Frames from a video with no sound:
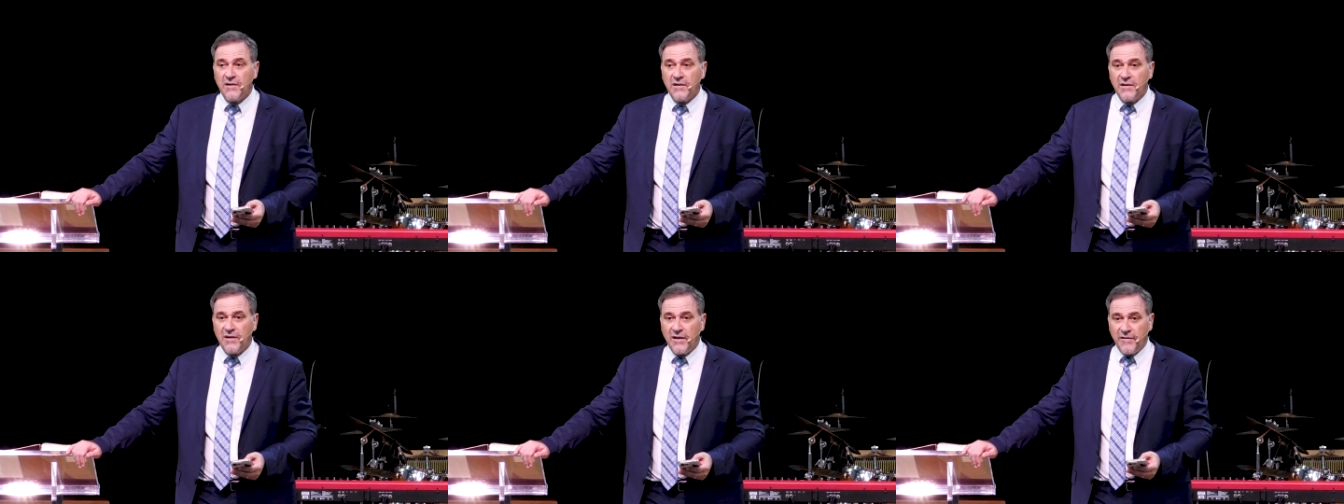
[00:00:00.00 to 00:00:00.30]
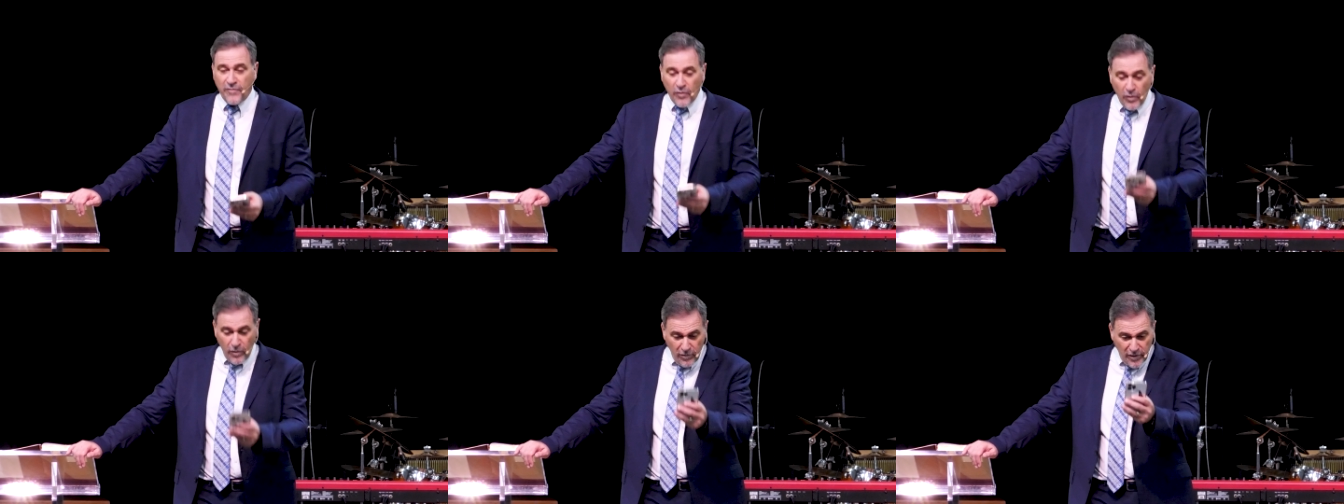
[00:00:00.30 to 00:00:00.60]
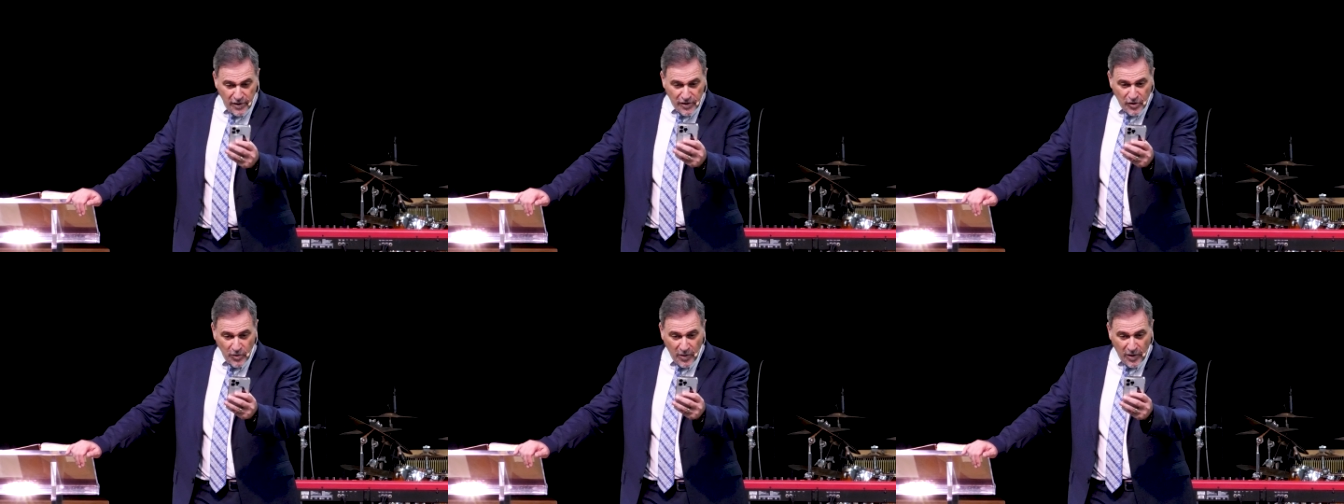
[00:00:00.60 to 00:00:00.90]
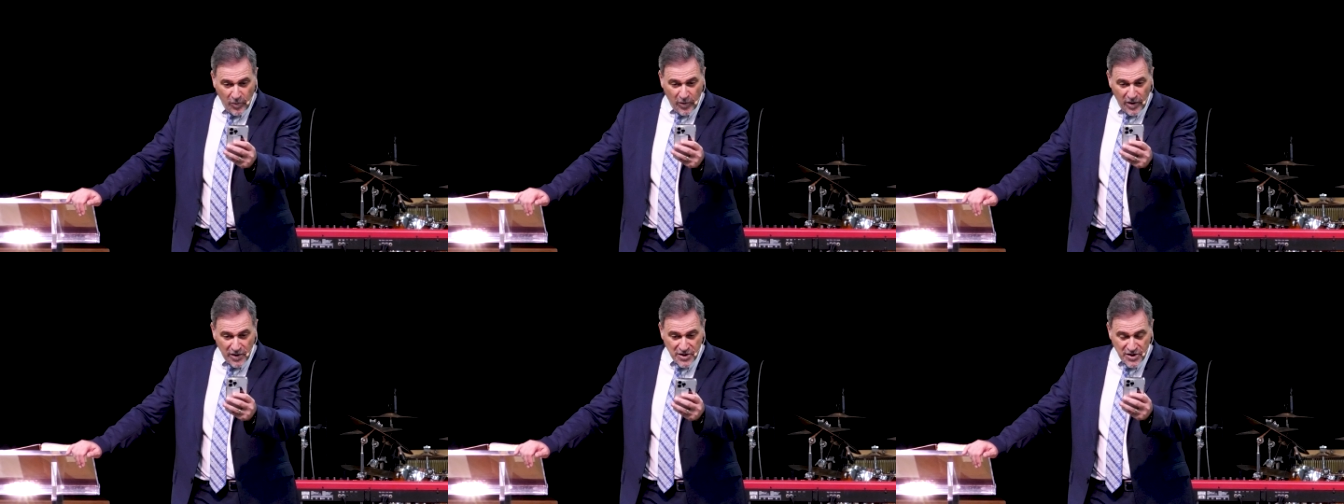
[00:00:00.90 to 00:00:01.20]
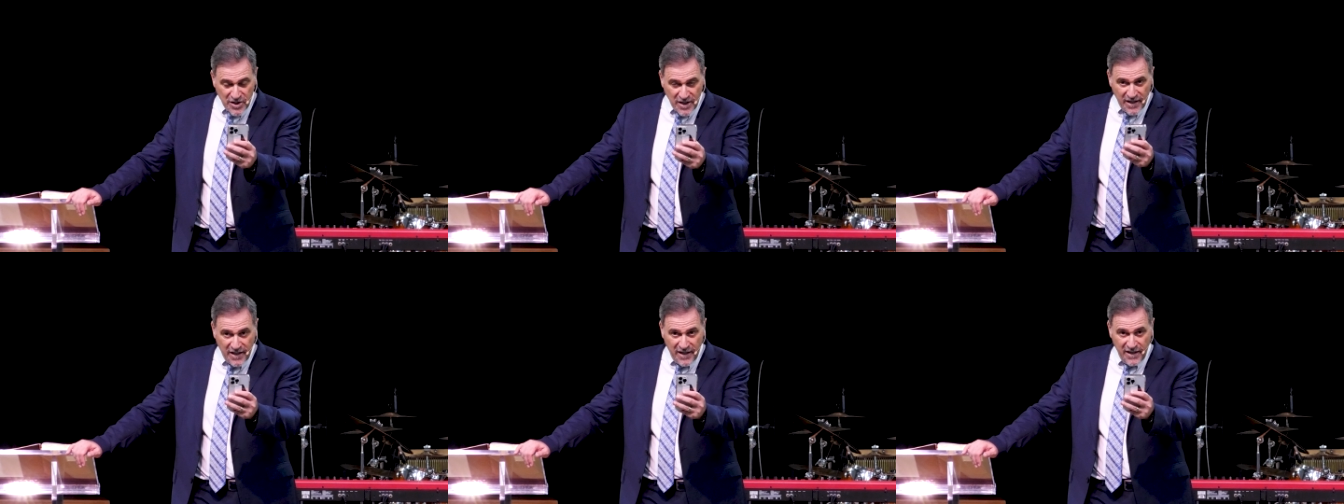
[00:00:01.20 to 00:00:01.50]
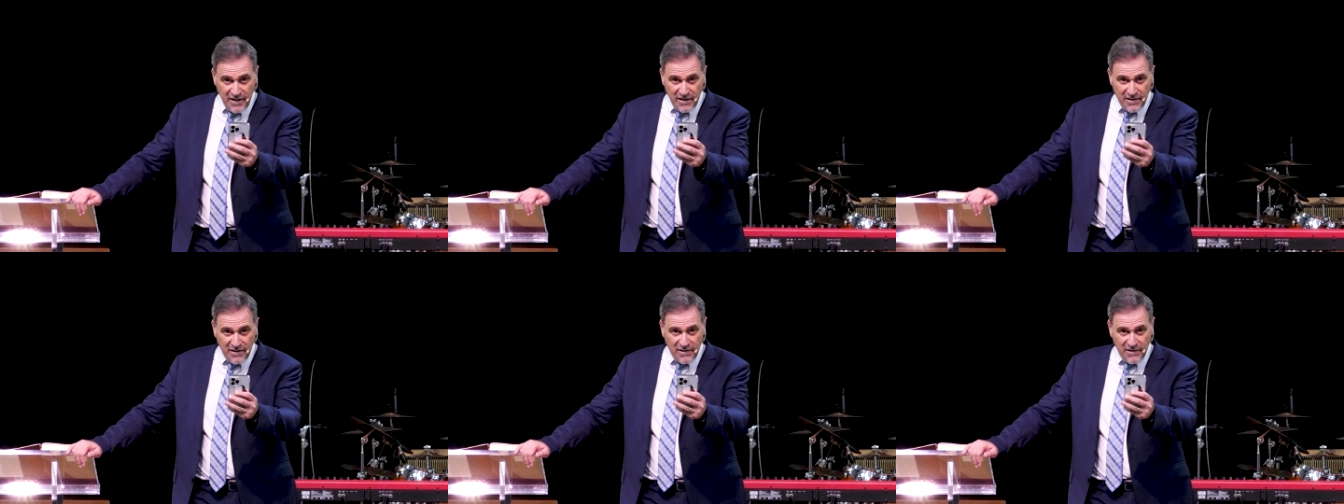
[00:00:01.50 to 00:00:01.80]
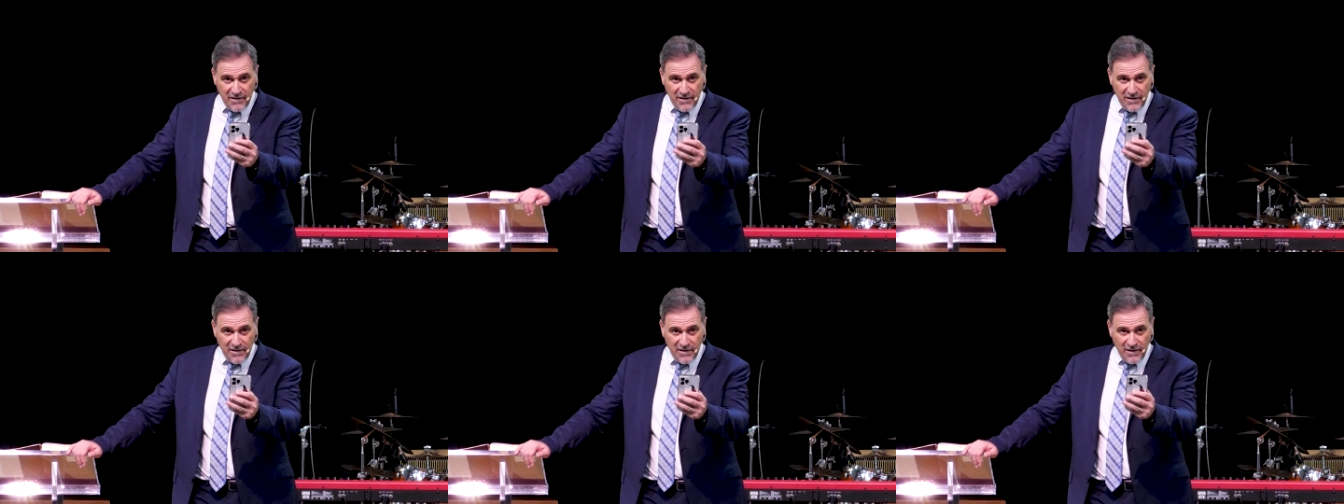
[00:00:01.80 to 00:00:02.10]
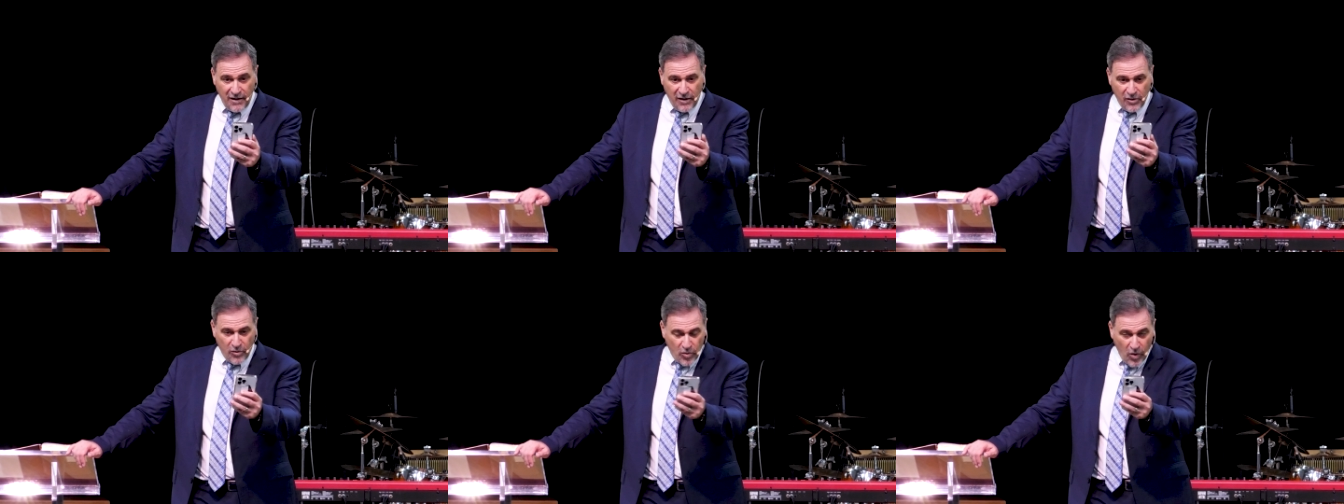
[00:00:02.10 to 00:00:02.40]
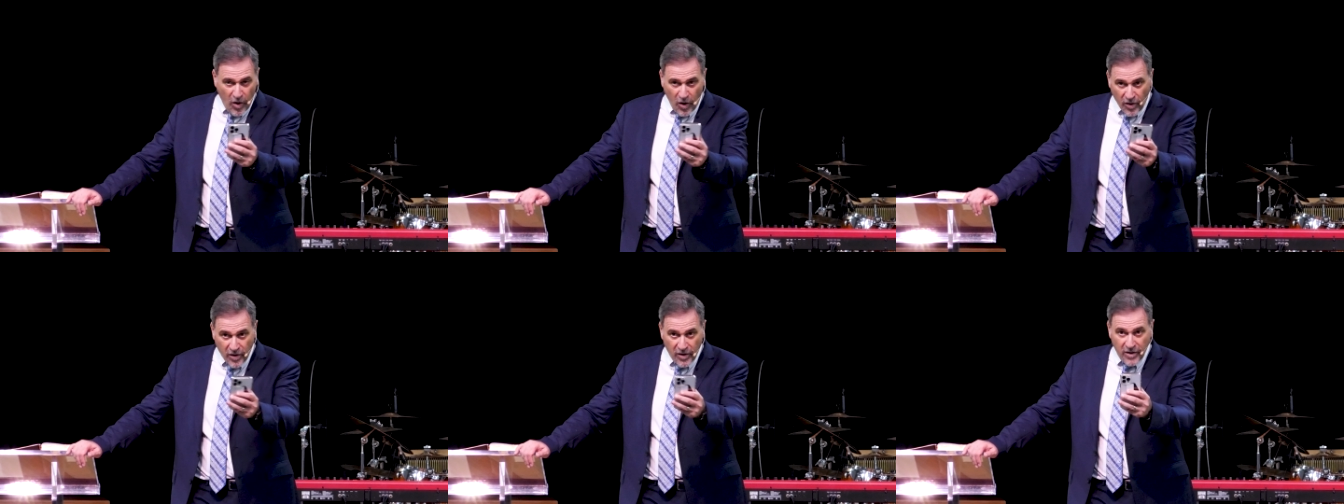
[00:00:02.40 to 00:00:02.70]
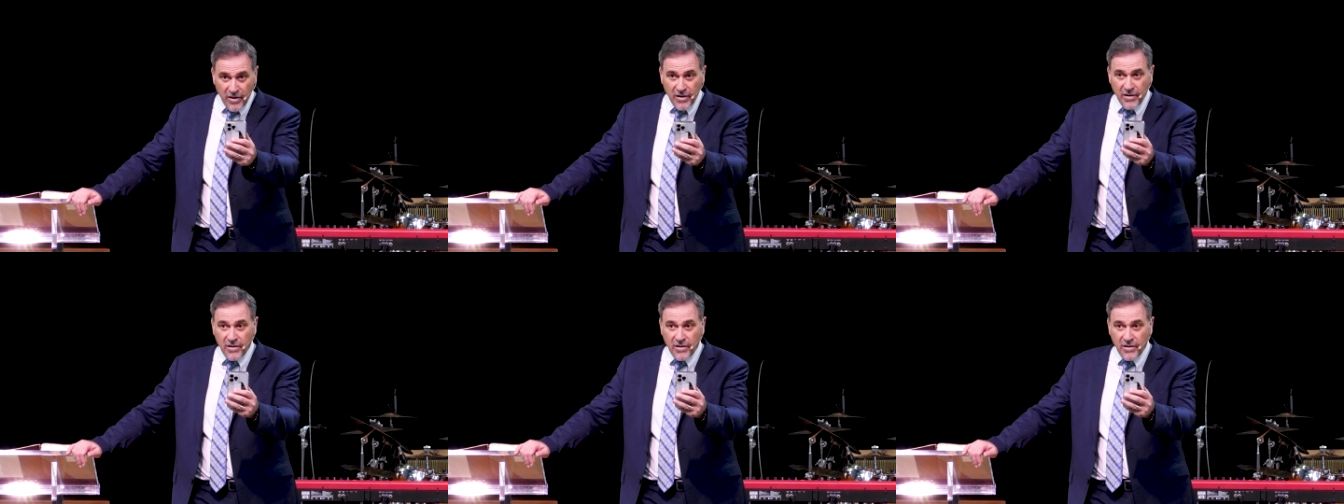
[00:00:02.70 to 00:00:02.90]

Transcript: If all that you are watching here are wrong,